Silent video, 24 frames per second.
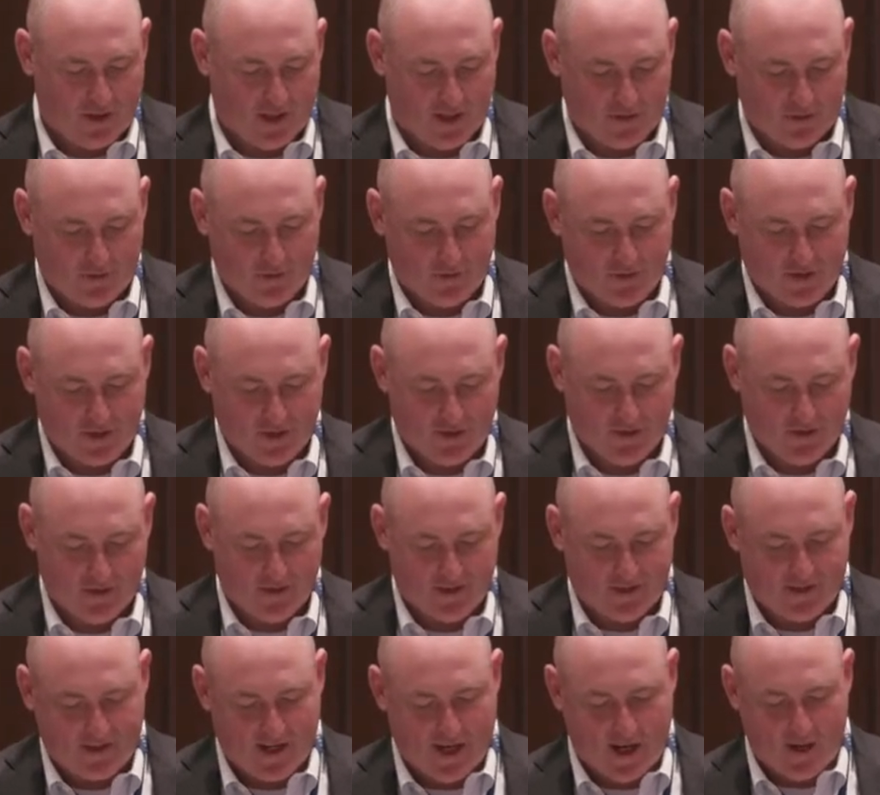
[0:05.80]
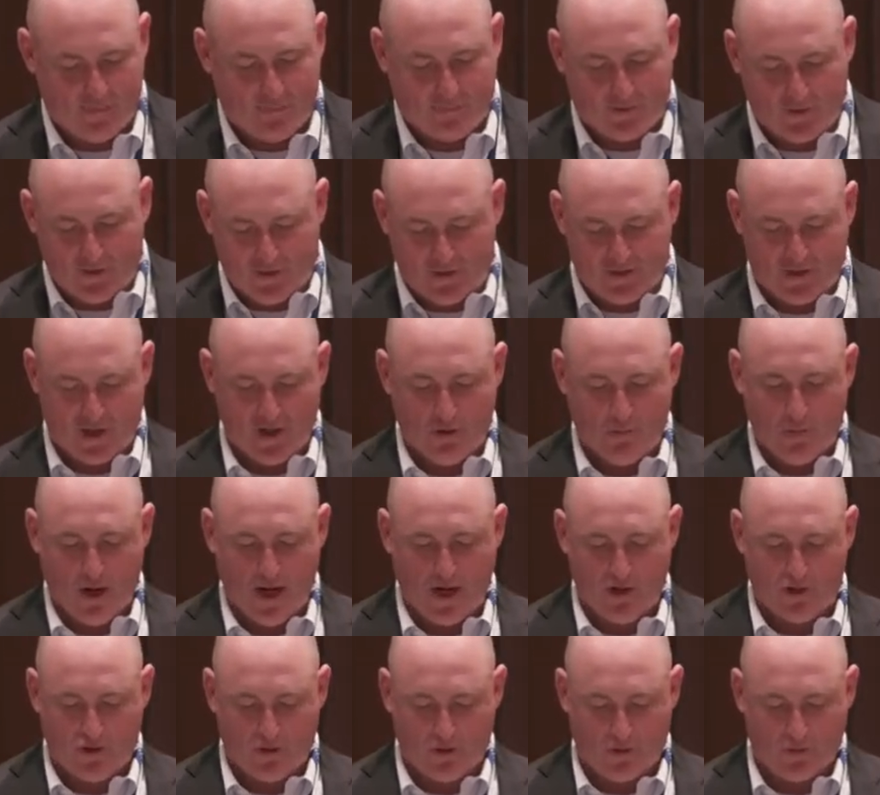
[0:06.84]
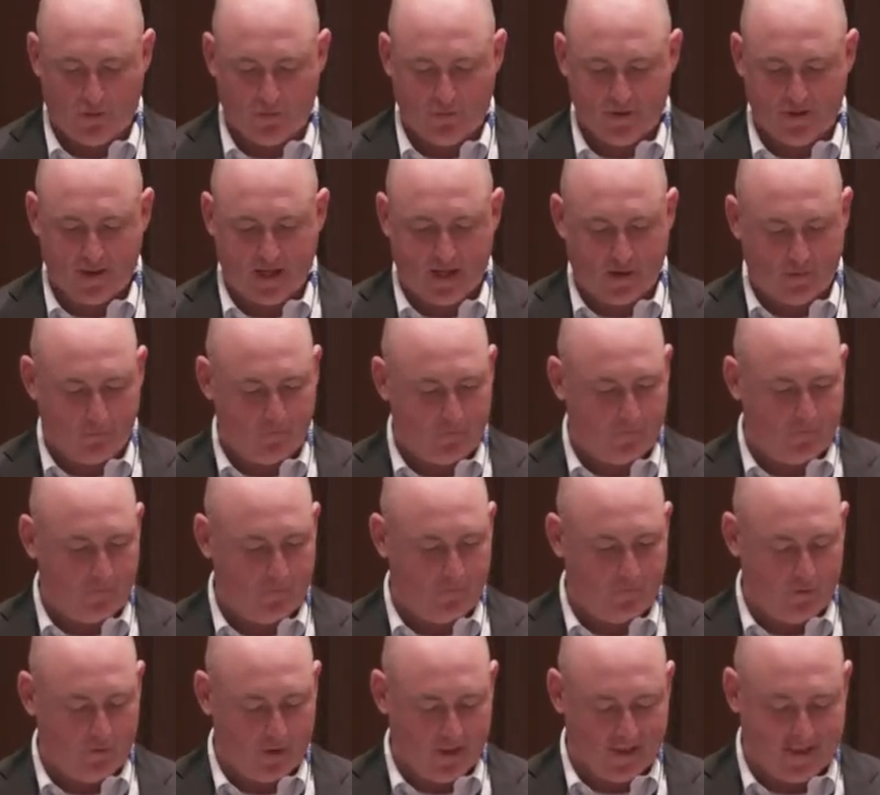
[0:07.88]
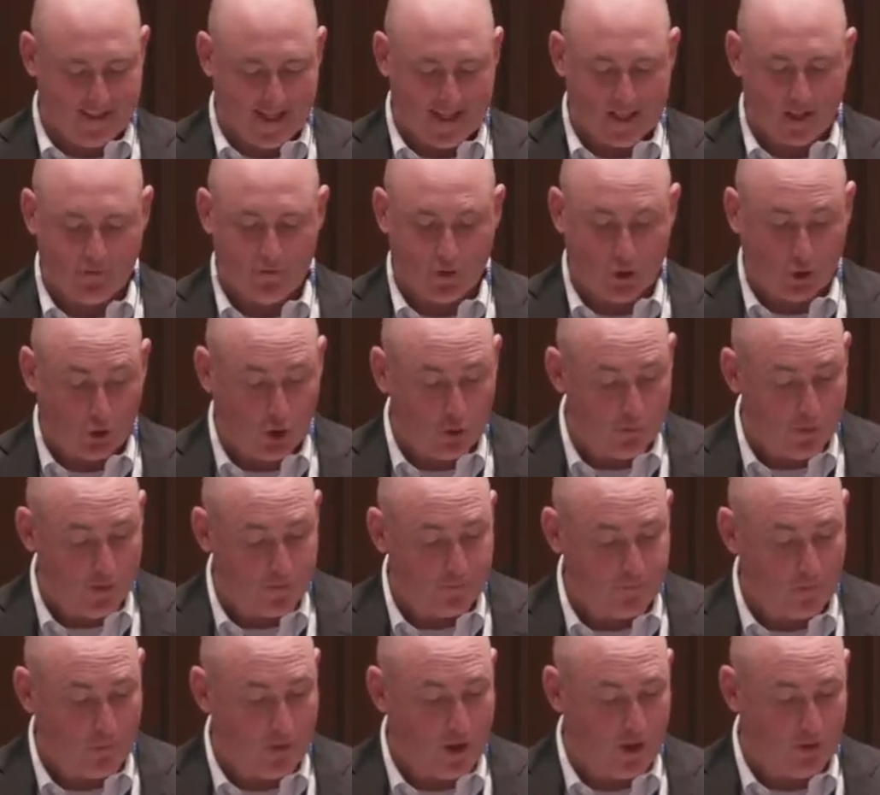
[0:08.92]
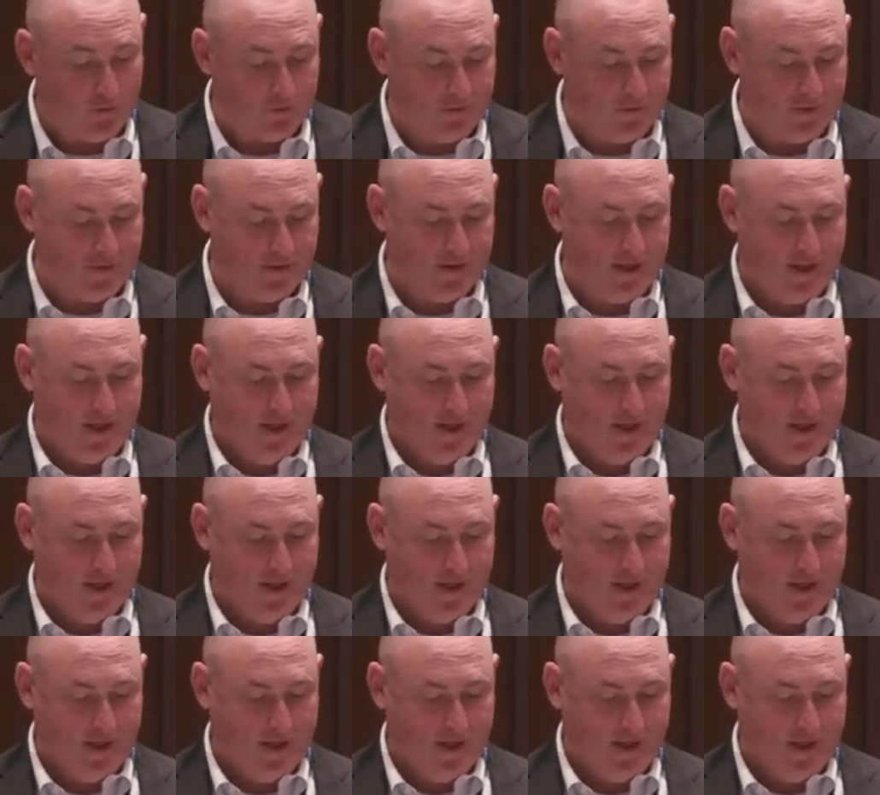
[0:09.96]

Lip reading: Sushila Desai, Senior Manager of Executive Recruitment from Hilton.